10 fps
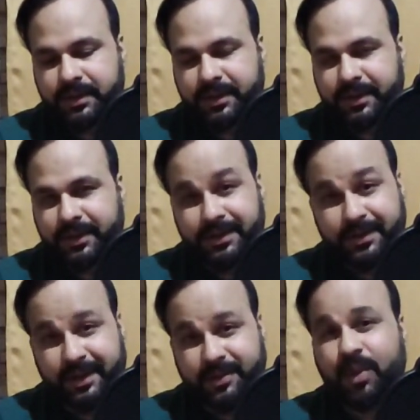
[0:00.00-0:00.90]
that's all.
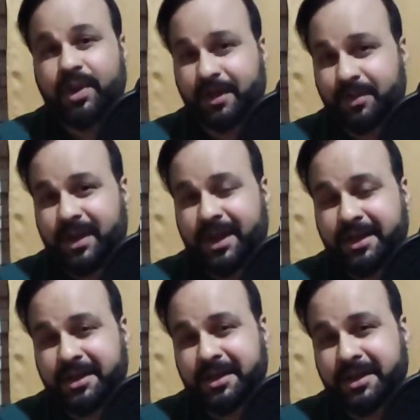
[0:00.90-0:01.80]
I would like
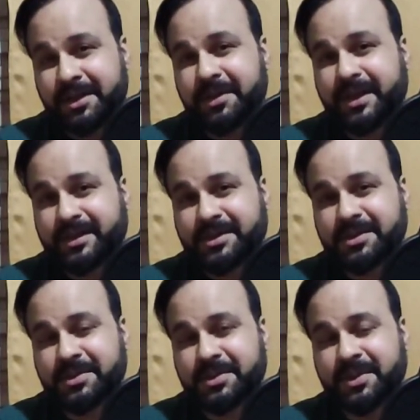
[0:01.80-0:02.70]
you guys to
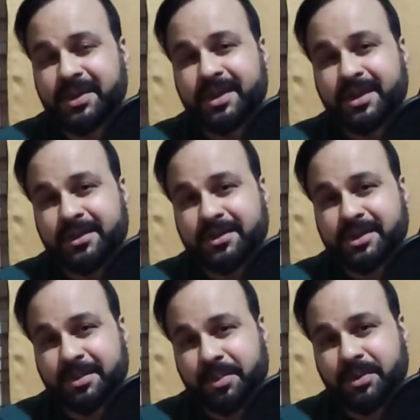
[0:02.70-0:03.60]
support the
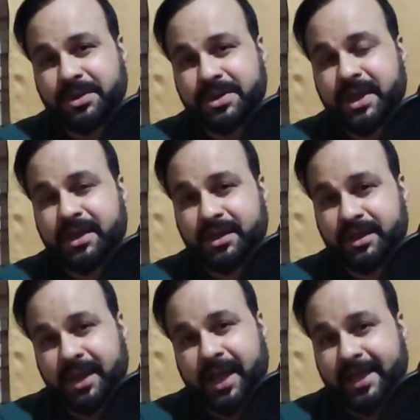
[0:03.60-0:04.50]
channel, like,
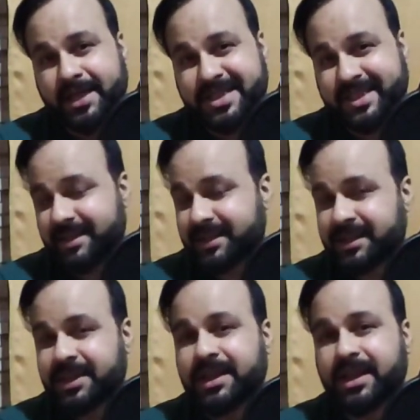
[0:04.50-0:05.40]
share
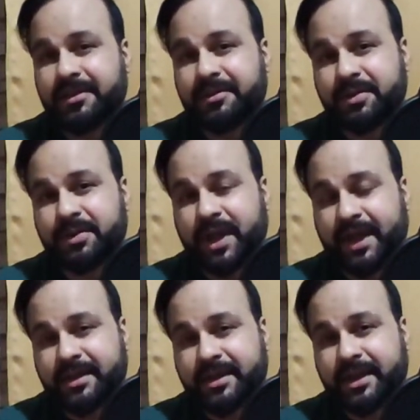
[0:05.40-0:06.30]
if you like the
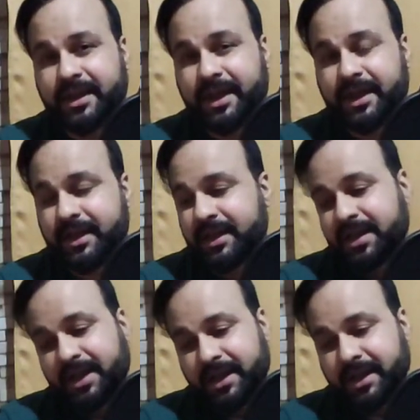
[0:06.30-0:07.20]
content,
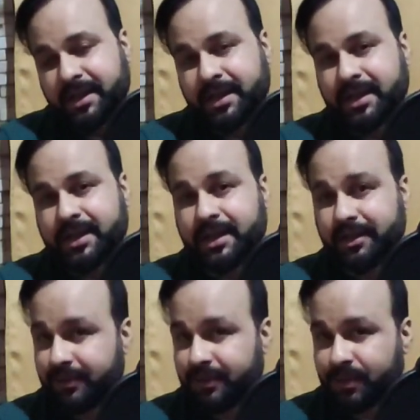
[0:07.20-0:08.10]
and if you
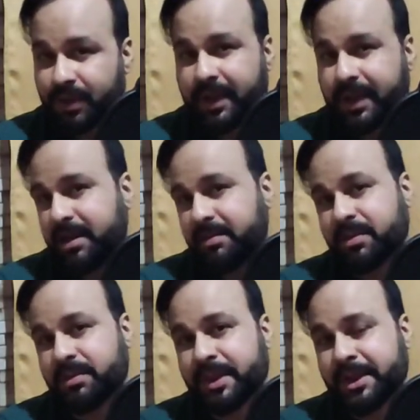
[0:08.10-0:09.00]
want any improvement in the
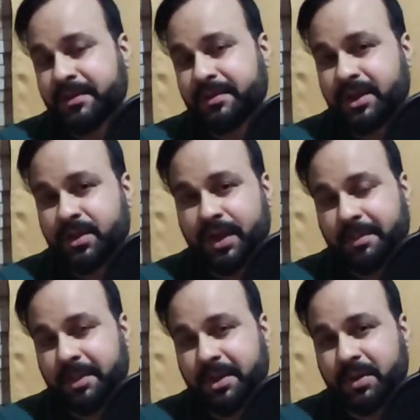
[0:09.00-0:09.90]
video, let me know
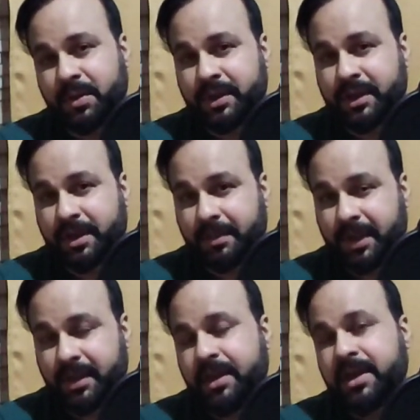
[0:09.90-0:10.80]
in the comment.
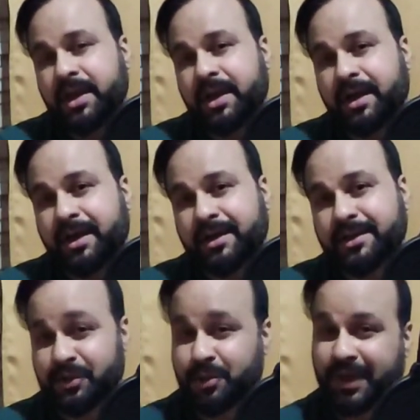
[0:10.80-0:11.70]
Just to
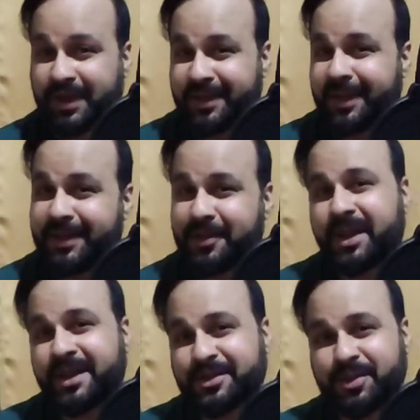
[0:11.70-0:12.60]
let you guys
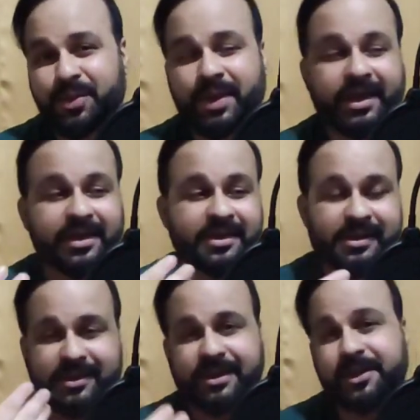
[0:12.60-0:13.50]
know, I just
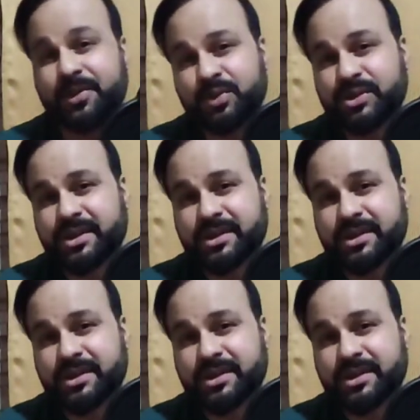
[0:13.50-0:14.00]
used this